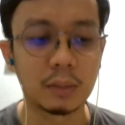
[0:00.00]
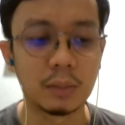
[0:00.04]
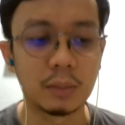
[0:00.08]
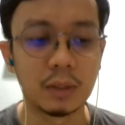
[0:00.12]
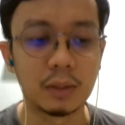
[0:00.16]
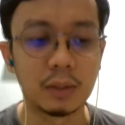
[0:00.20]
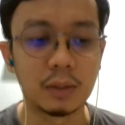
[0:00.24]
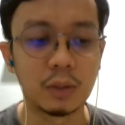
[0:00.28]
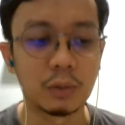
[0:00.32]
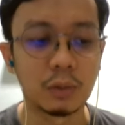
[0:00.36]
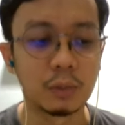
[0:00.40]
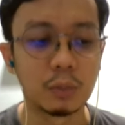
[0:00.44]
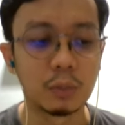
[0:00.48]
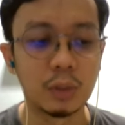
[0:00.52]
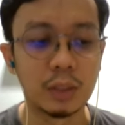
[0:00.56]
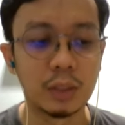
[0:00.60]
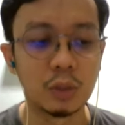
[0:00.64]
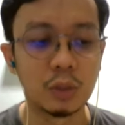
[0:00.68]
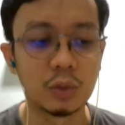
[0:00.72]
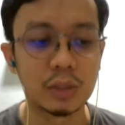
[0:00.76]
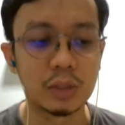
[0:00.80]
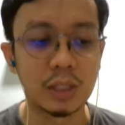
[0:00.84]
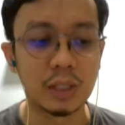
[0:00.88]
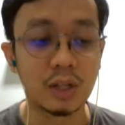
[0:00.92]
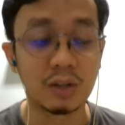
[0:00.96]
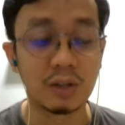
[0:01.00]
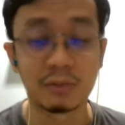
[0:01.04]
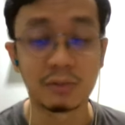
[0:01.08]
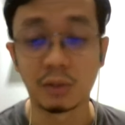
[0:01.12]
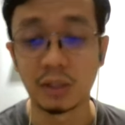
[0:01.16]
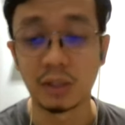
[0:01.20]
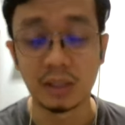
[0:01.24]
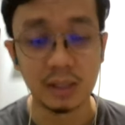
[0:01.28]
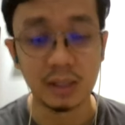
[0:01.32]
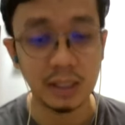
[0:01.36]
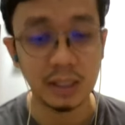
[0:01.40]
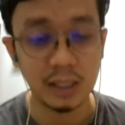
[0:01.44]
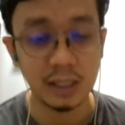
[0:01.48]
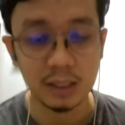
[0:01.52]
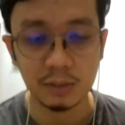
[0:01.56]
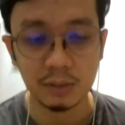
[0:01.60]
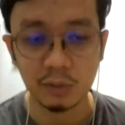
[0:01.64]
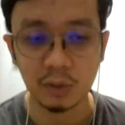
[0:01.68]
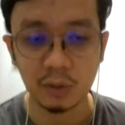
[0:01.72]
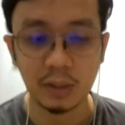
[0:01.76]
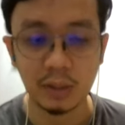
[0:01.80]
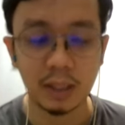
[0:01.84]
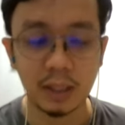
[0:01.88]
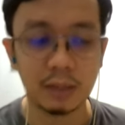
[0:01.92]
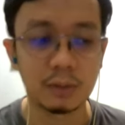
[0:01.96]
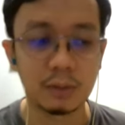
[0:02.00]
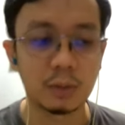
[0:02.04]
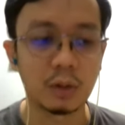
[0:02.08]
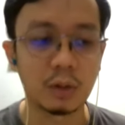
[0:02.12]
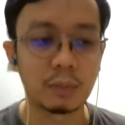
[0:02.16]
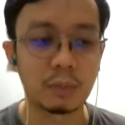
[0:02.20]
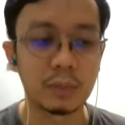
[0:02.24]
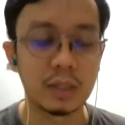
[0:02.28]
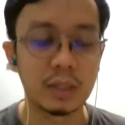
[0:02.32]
use a lot of volunteers for that